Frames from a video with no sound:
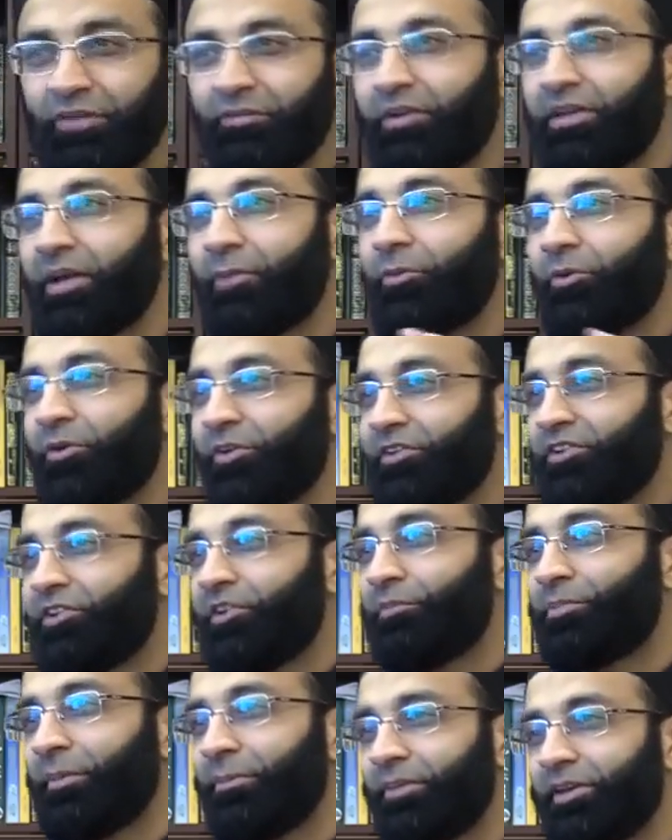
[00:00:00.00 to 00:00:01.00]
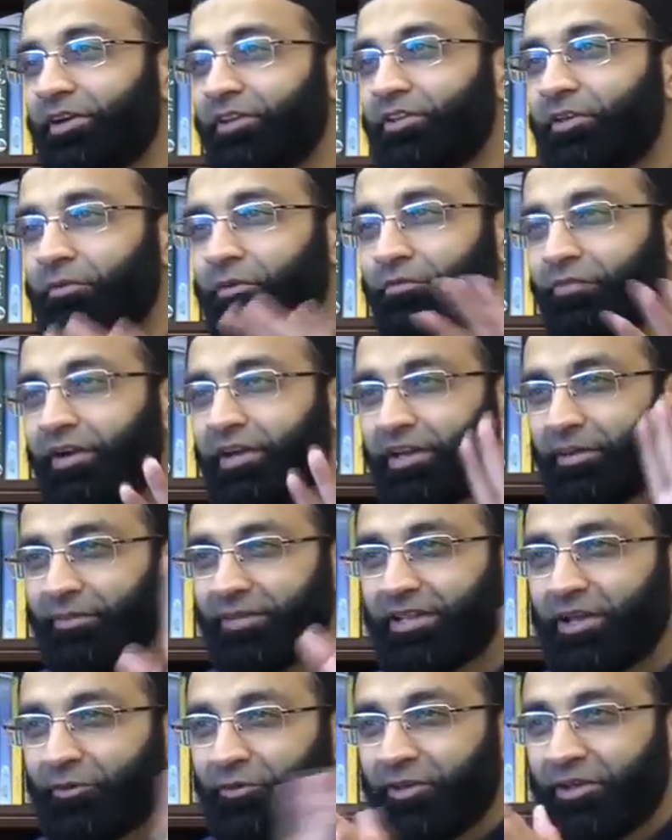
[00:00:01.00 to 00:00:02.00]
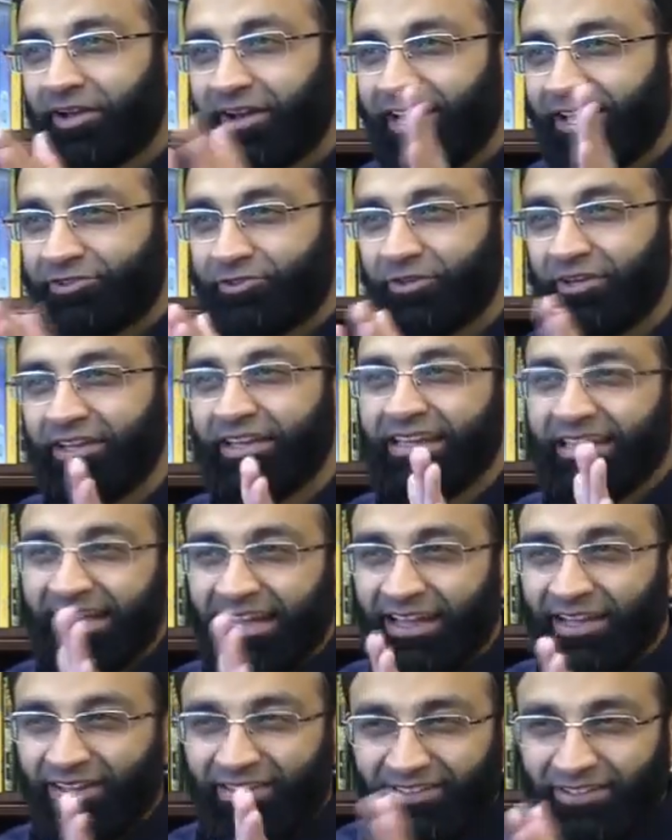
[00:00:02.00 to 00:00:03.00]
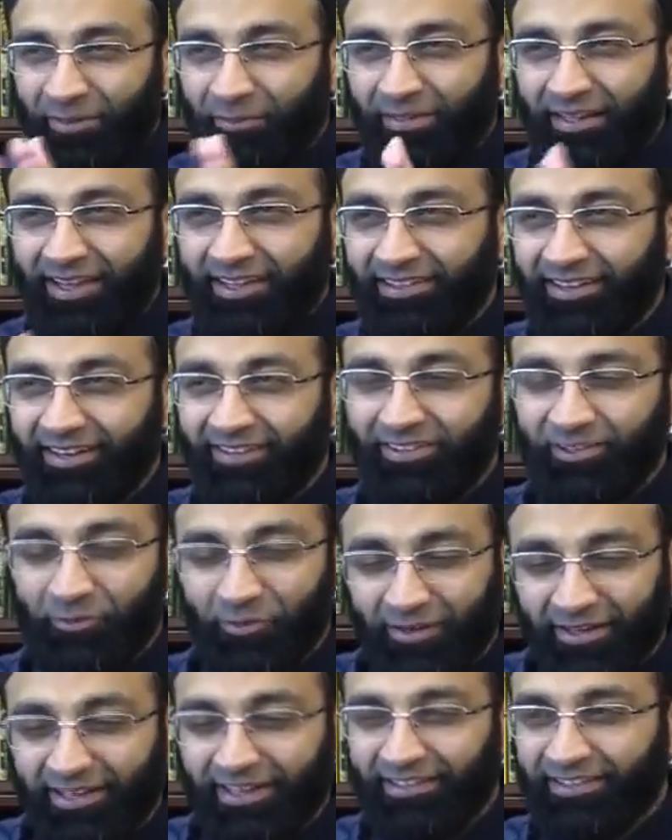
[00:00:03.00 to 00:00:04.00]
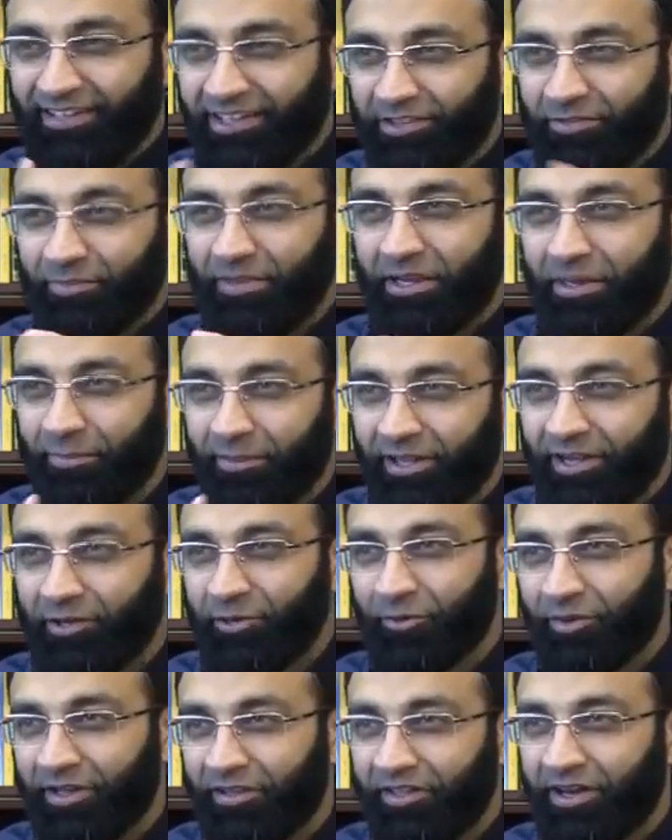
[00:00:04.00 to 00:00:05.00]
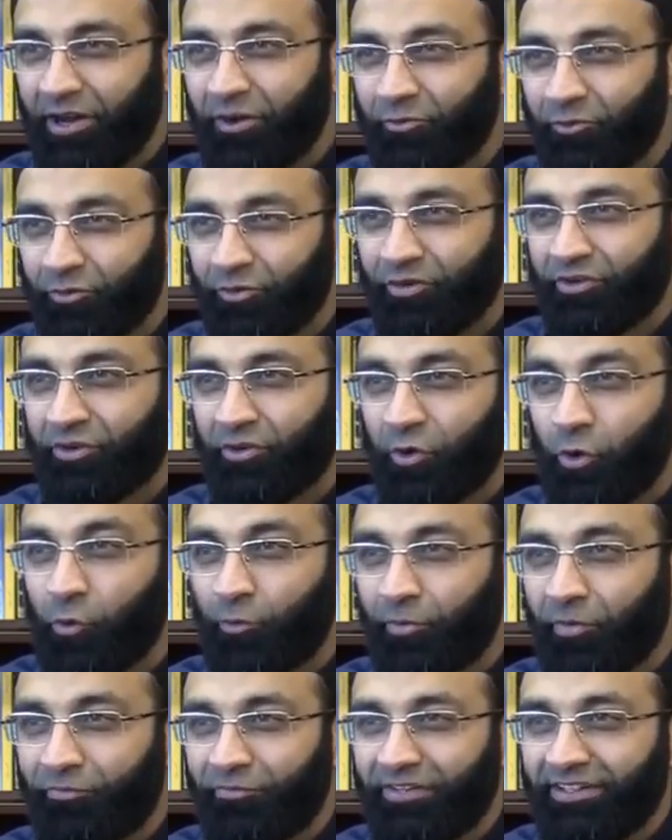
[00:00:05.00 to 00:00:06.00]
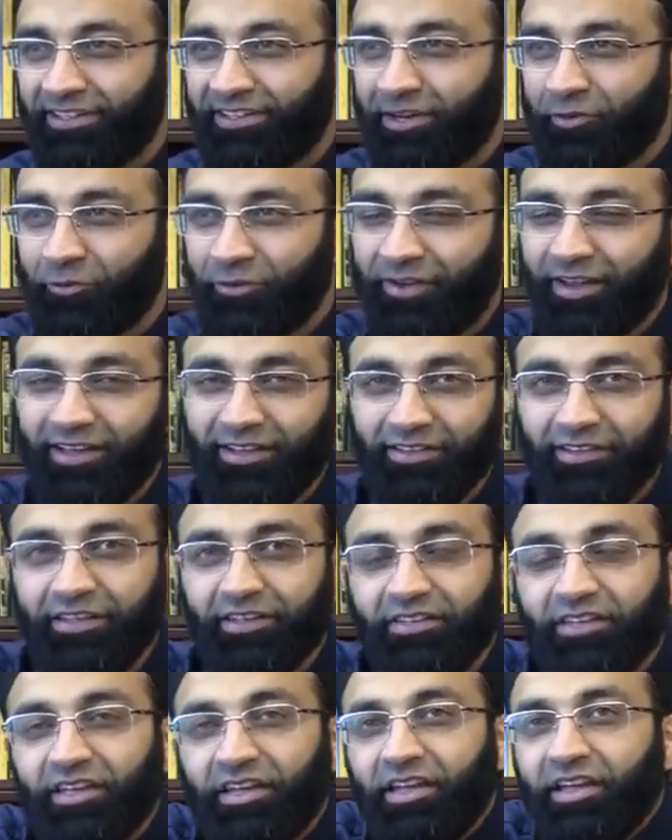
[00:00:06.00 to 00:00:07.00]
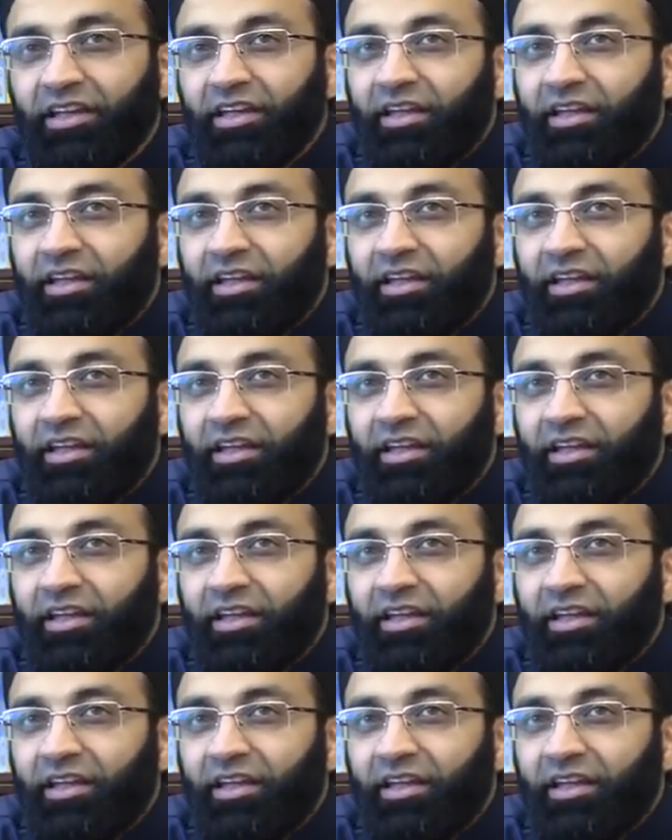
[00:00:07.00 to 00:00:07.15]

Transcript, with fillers: Even Democrats and Republicans, they were fighting, but now they are actually in some line. They are saying, okay, let's let's make a plan together, how to cope up with this, how to tackle this.